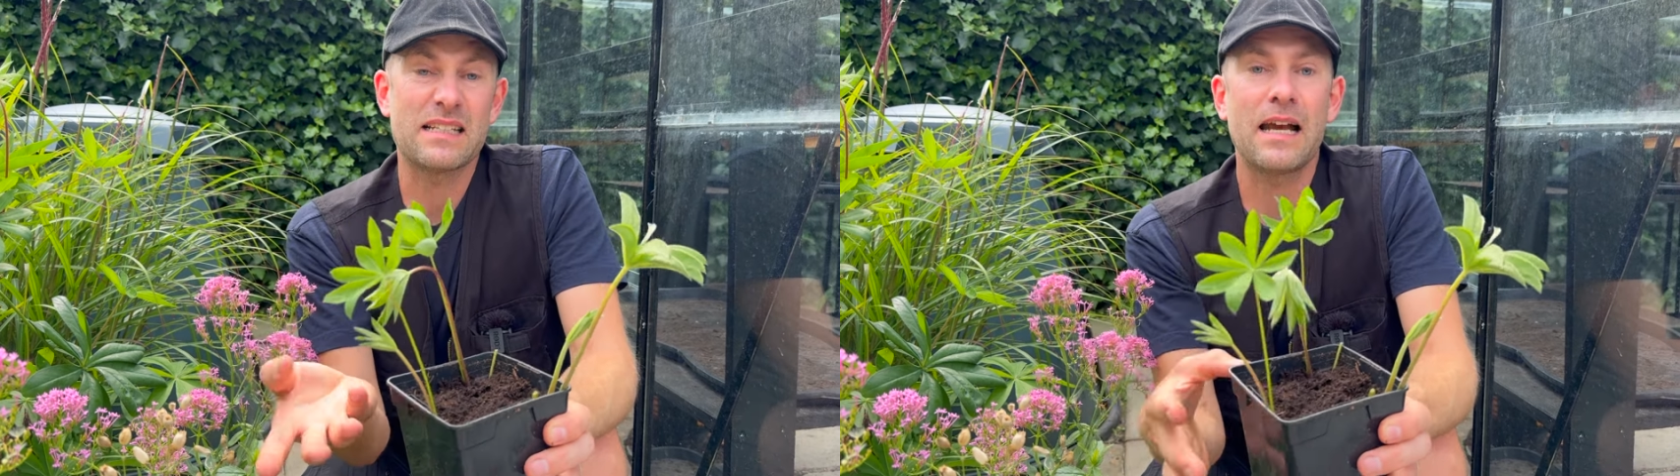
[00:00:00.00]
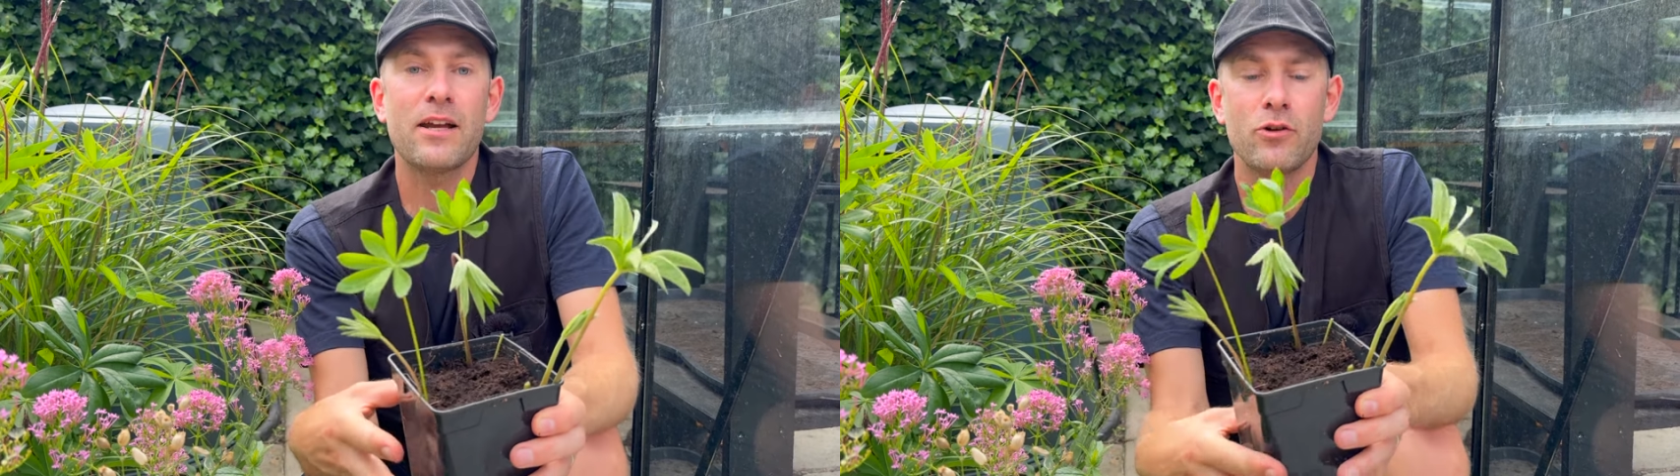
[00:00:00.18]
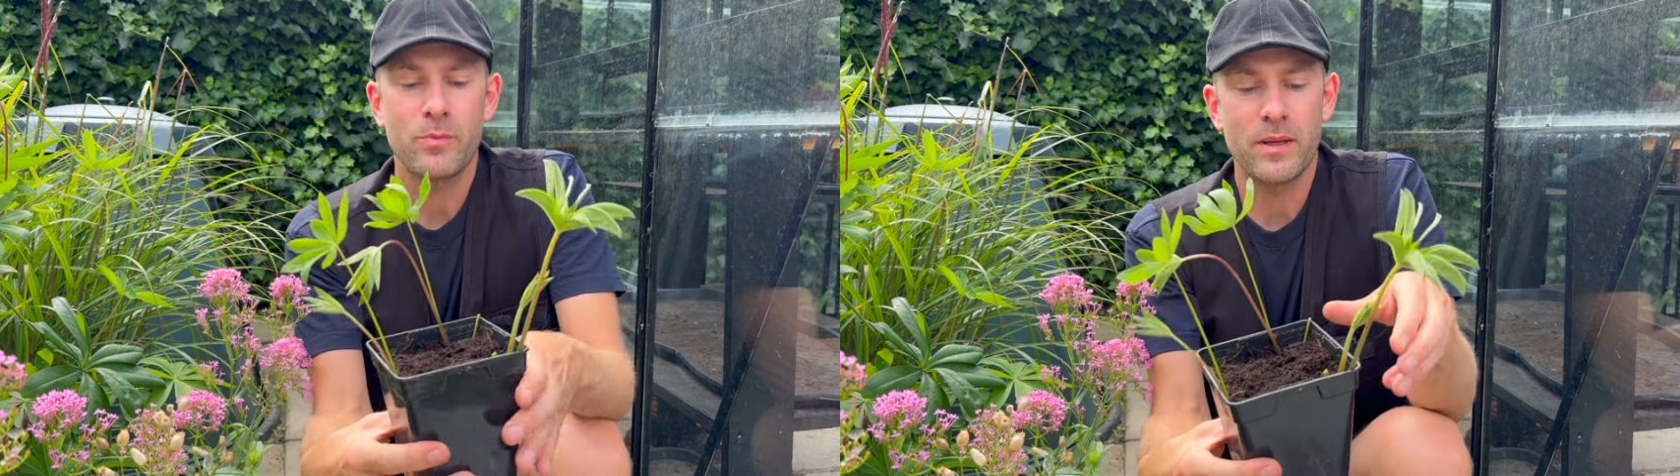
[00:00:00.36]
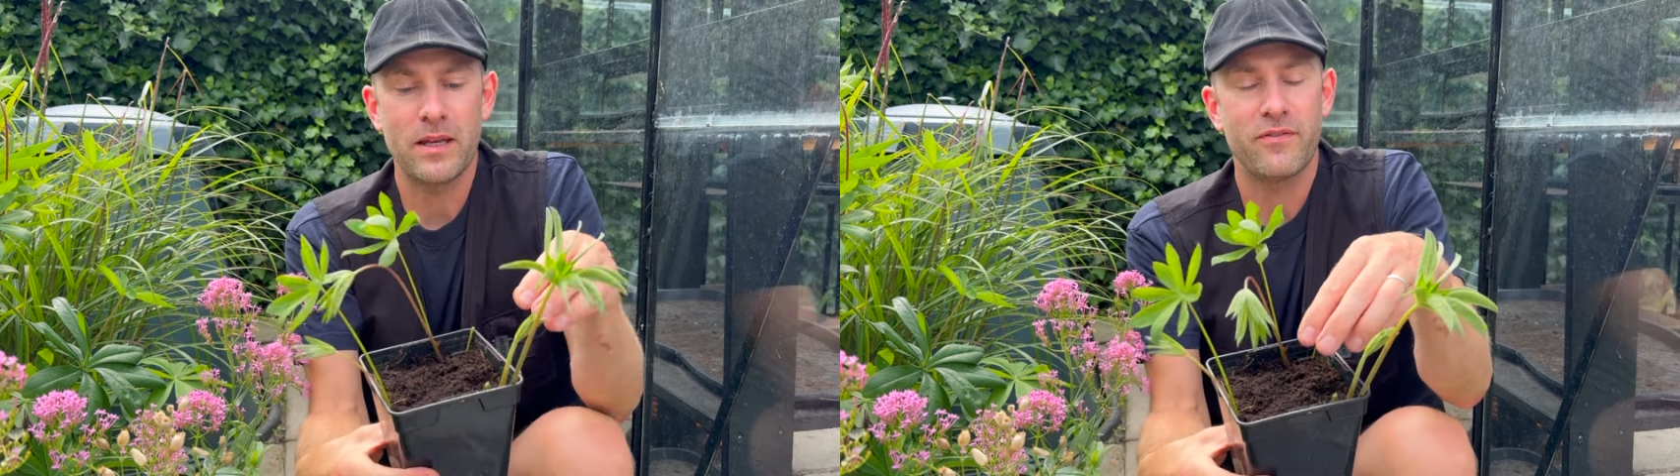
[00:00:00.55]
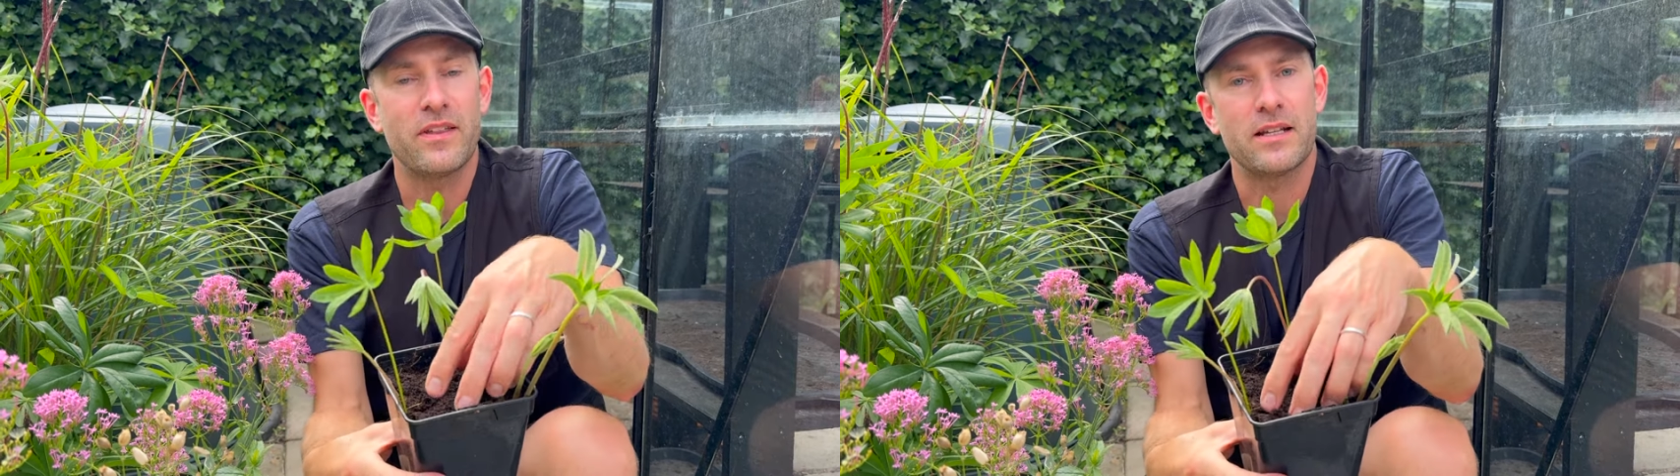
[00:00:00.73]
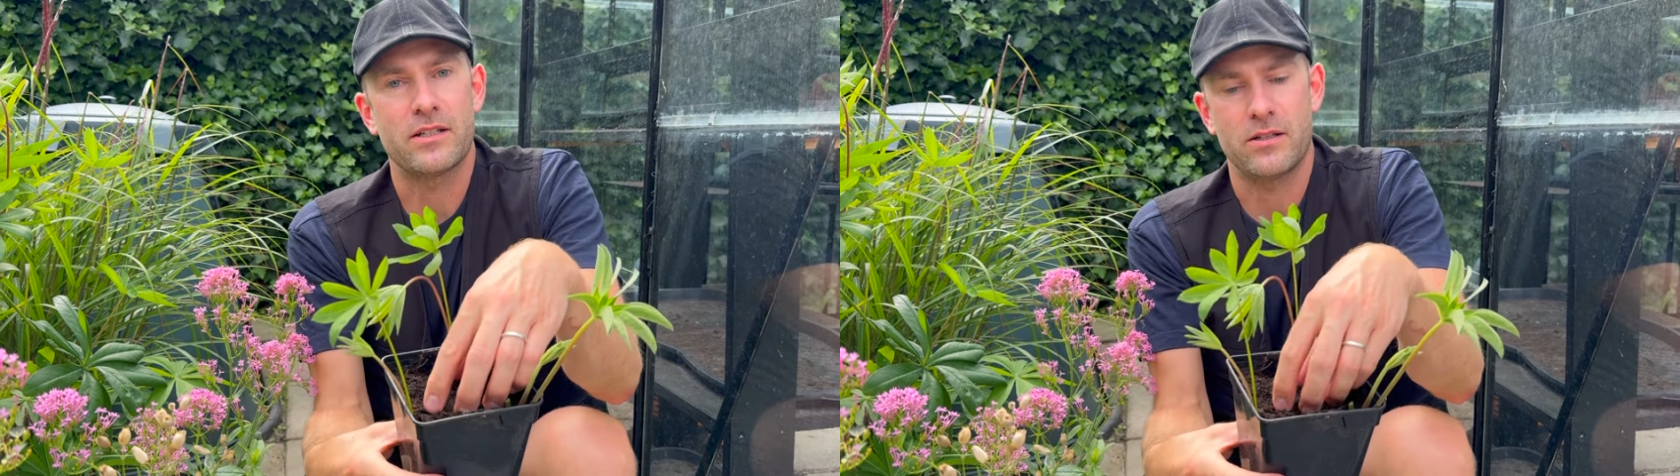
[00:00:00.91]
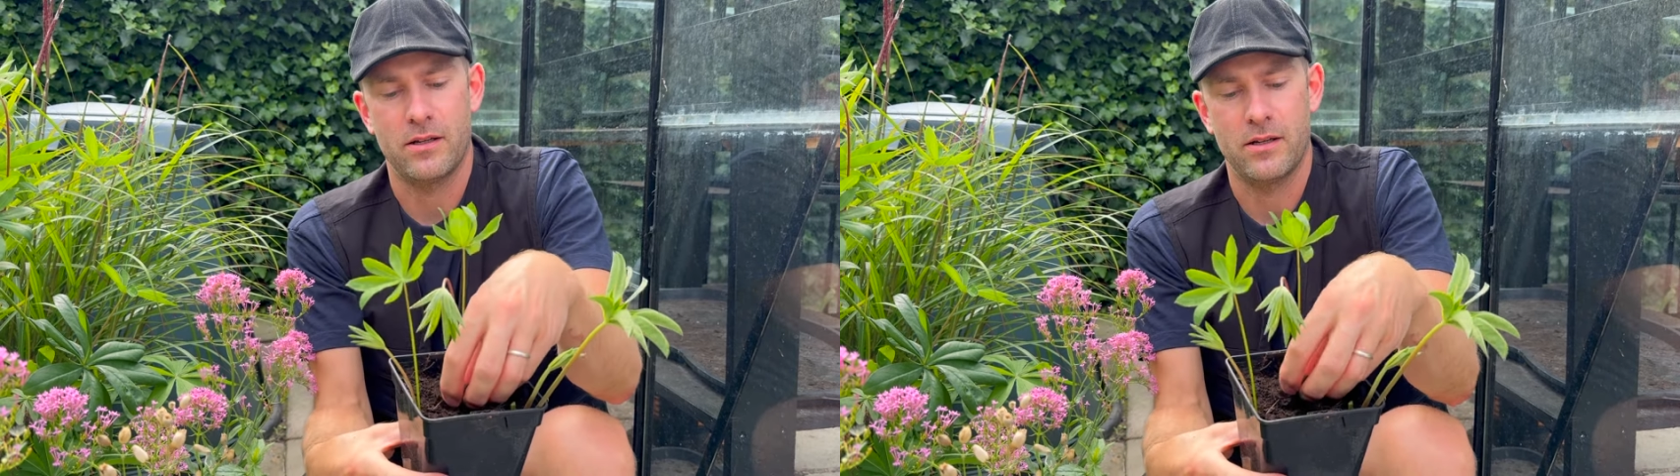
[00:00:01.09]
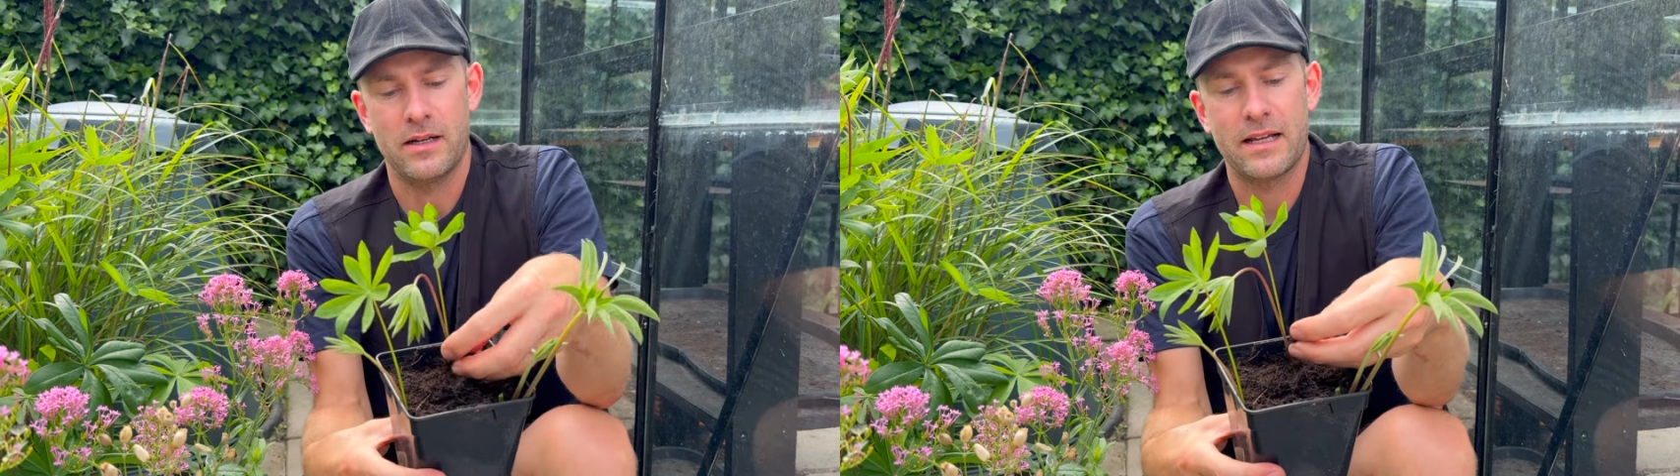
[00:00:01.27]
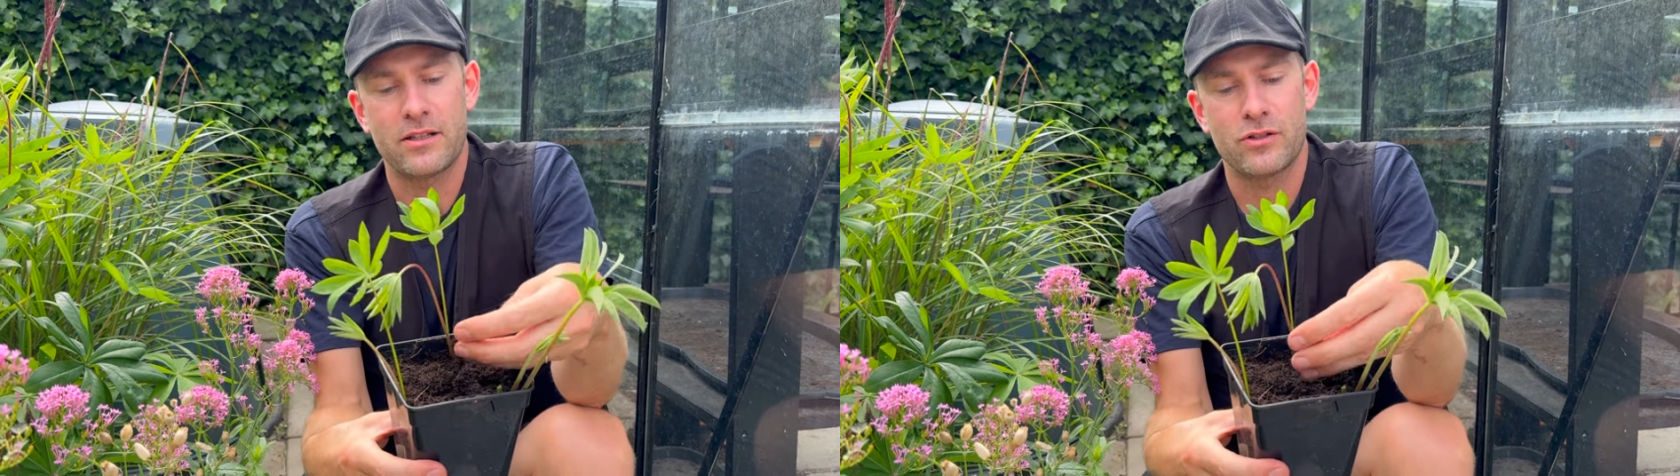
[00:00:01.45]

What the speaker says: sign could be if there's like